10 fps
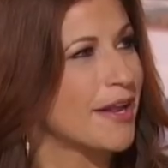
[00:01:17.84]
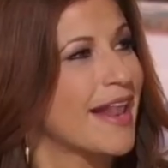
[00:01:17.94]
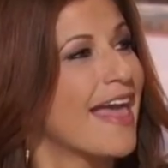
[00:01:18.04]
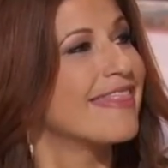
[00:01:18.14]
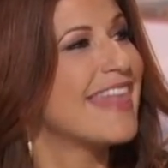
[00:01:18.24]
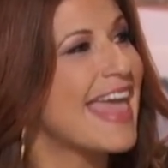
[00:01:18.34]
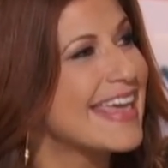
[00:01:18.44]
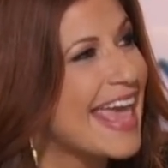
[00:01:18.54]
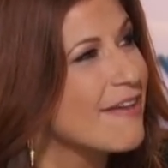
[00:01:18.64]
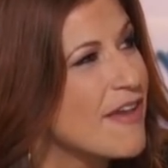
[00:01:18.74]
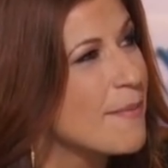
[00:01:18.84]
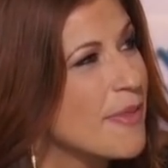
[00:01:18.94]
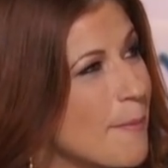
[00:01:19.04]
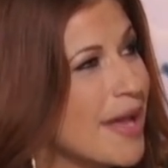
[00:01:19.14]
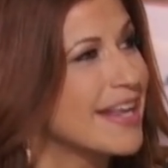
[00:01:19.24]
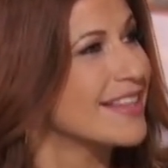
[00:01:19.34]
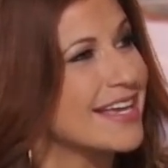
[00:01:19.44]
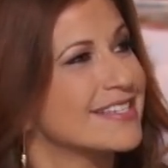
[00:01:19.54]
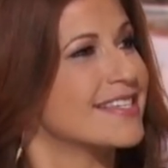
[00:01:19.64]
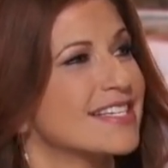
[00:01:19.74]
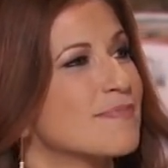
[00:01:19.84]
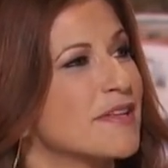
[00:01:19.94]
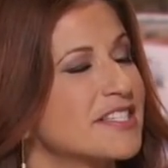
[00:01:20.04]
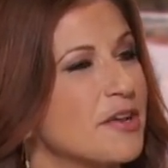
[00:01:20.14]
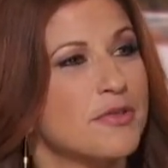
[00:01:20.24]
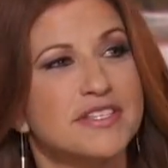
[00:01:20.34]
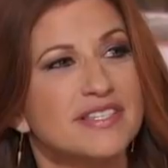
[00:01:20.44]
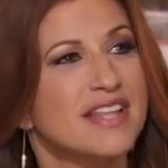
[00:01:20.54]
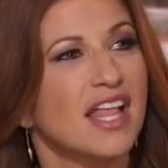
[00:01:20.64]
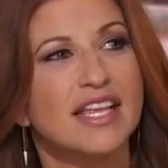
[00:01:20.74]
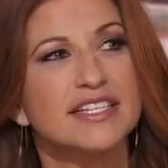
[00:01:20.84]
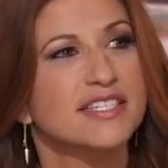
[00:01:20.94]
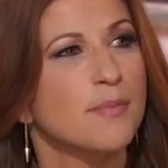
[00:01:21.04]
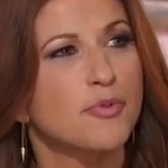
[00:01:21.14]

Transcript: it, they gave him the money like six months ago. That's this is I, not yeah. like some